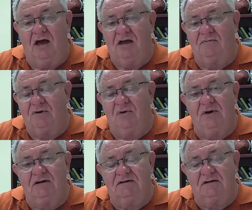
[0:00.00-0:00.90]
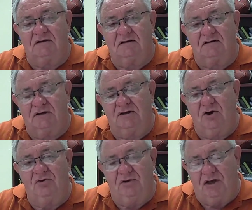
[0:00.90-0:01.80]
I, am going to to
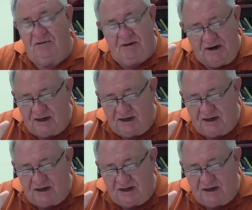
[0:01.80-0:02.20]
go a,